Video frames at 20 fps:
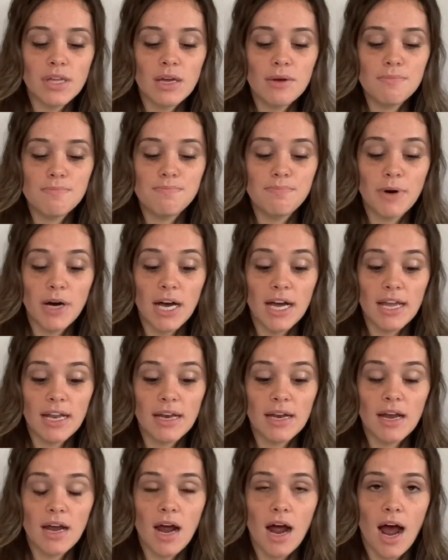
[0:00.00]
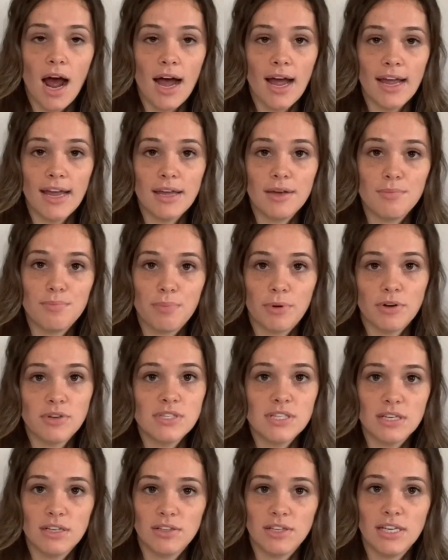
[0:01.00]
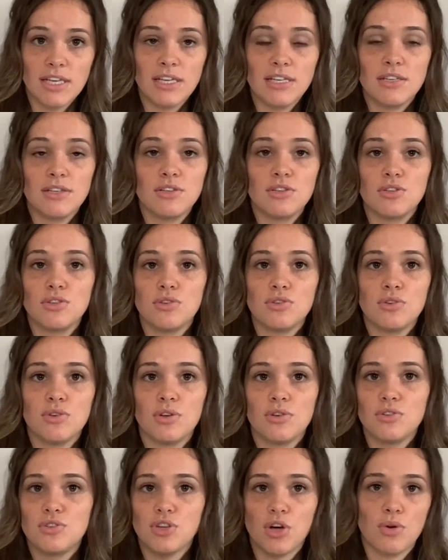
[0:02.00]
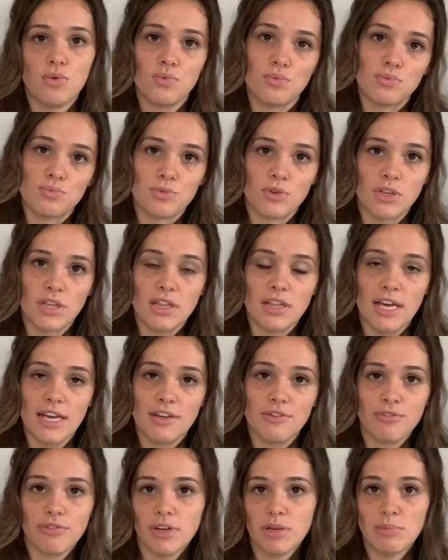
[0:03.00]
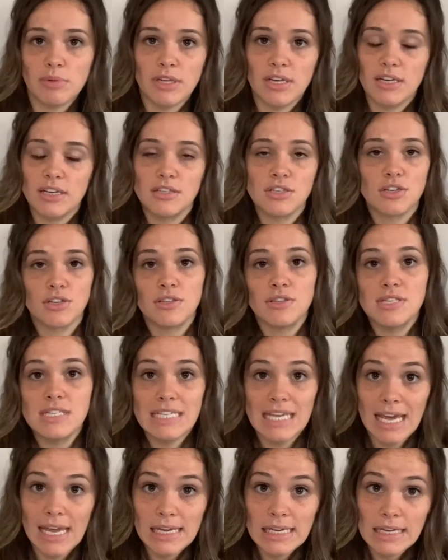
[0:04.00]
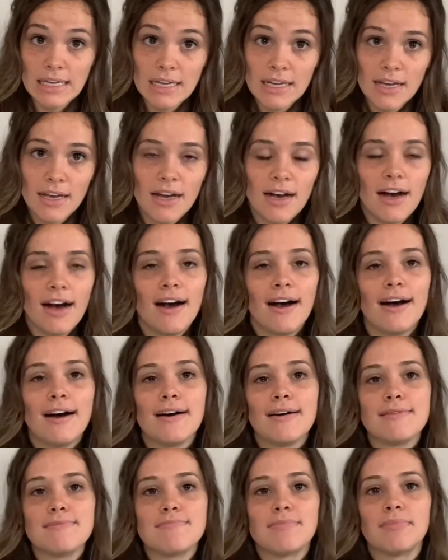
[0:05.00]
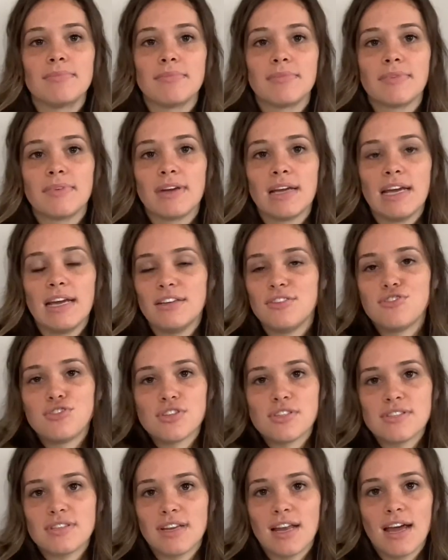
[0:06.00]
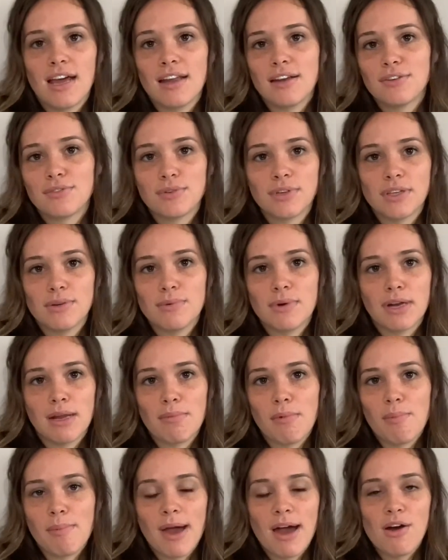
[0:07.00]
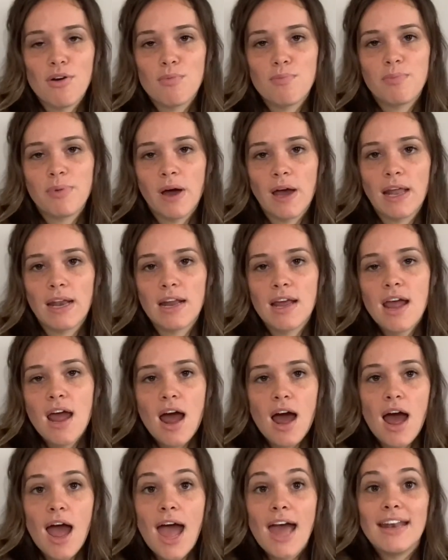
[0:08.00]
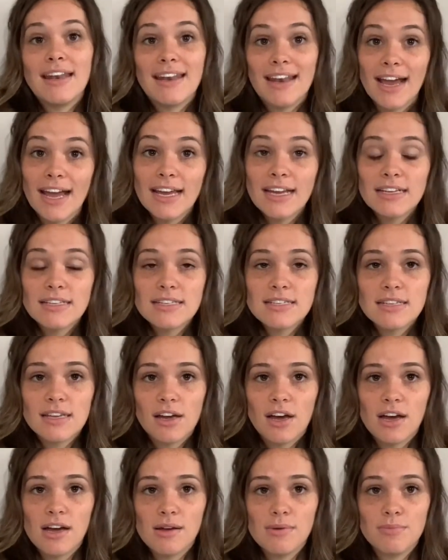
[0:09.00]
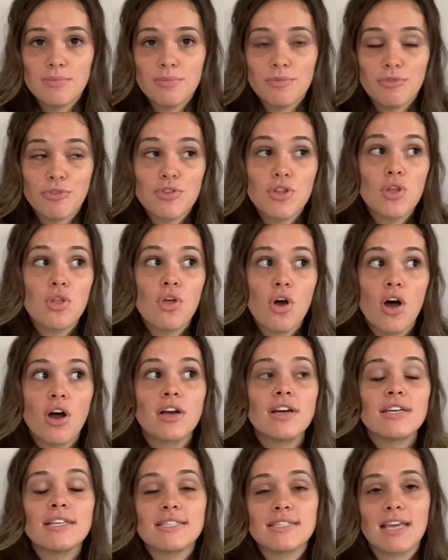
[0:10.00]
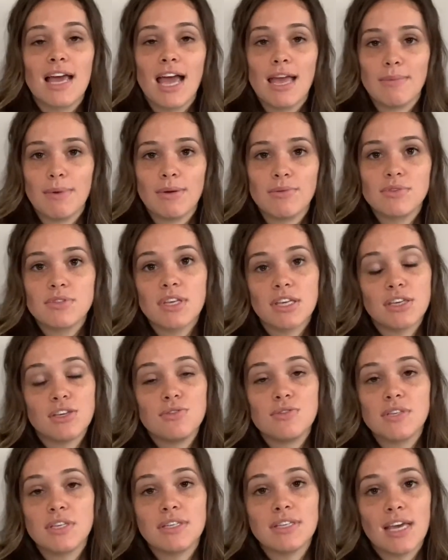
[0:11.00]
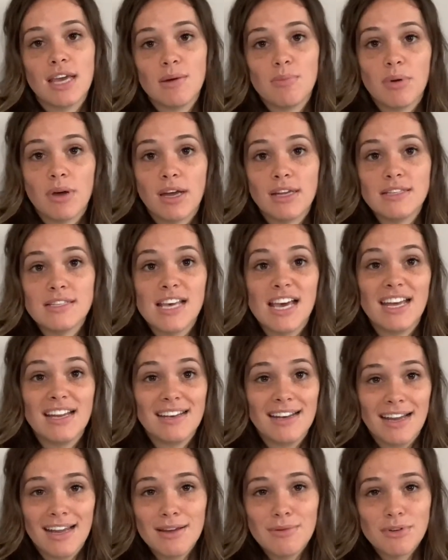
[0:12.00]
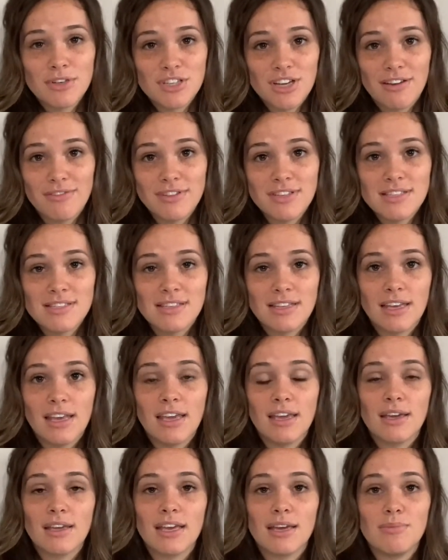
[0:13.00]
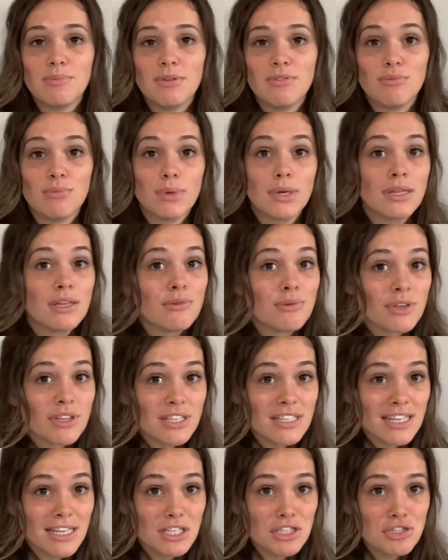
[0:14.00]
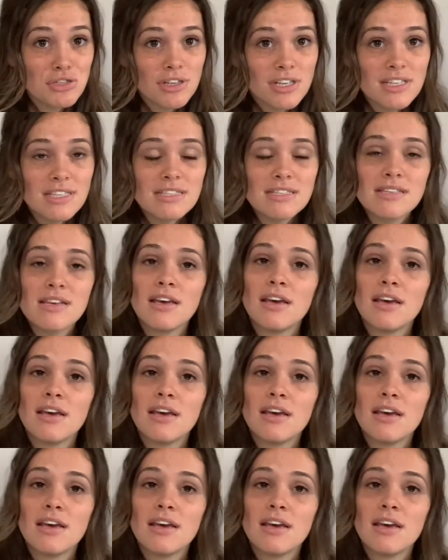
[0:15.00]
But I personally don't really like free bleeding during the day. It's just not really what I'm about. But at night, for the longest time, I was like using tampons at night, which obviously can be really, really dangerous